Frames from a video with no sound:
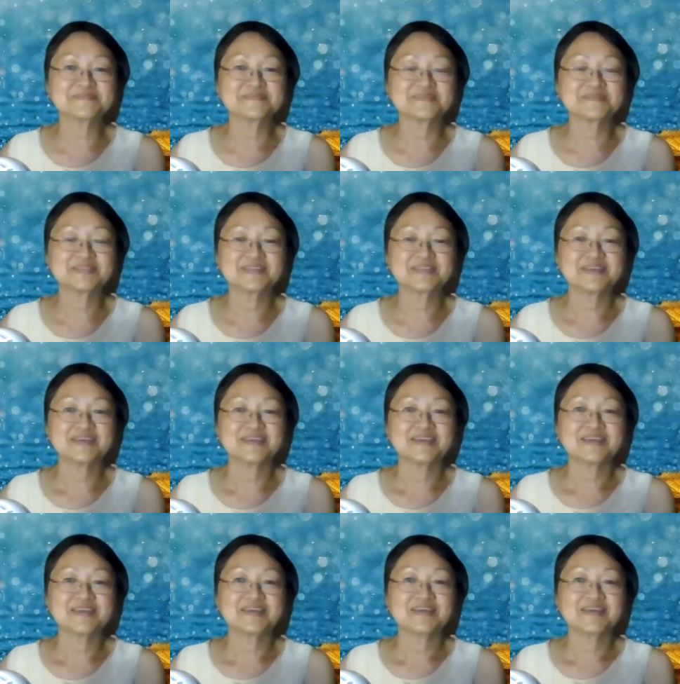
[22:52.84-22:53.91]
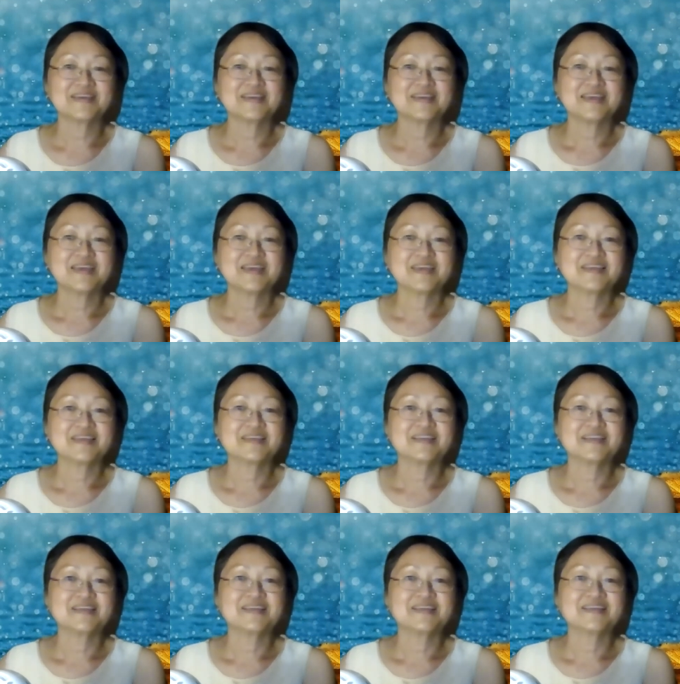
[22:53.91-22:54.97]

Nobody speaks.